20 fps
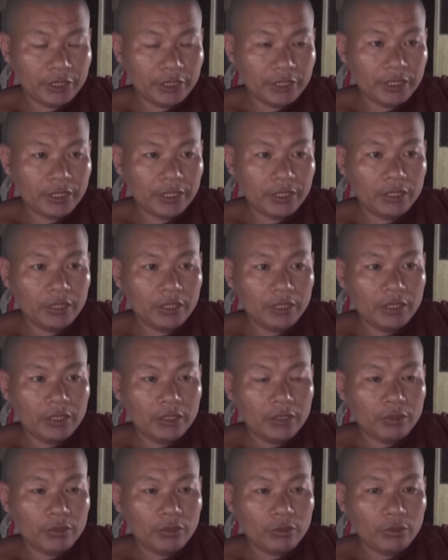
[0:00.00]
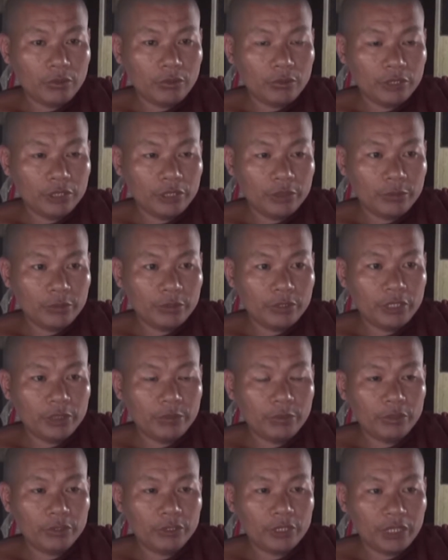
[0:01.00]
and in it, Urogo Nemo
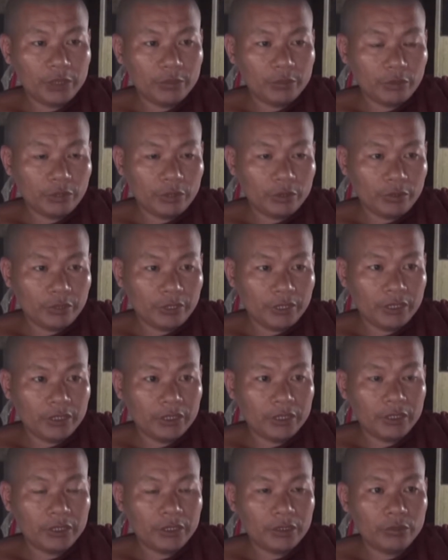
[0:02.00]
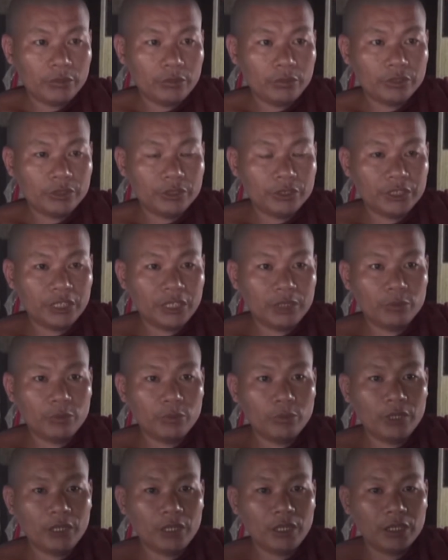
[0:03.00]
Nebo, Taimo Adway, who a
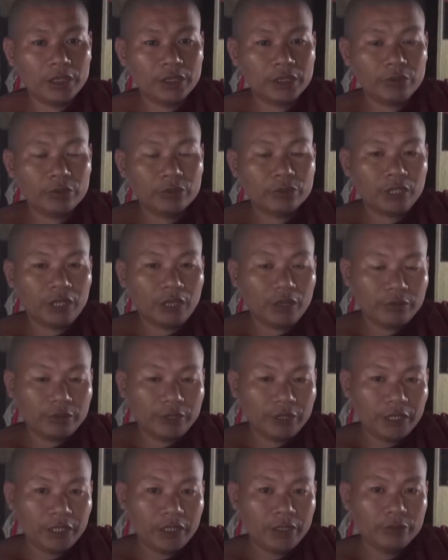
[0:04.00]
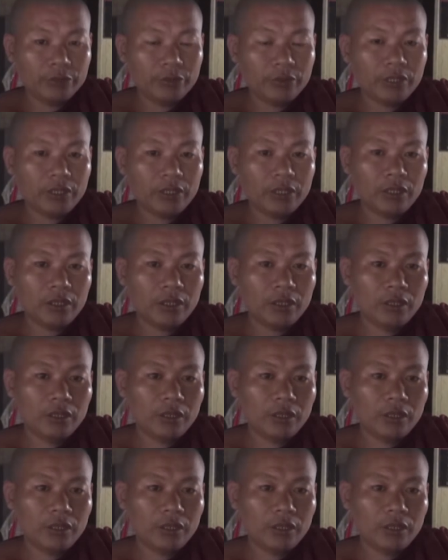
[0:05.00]
Shinkamuma, a sounds how near the Uzon.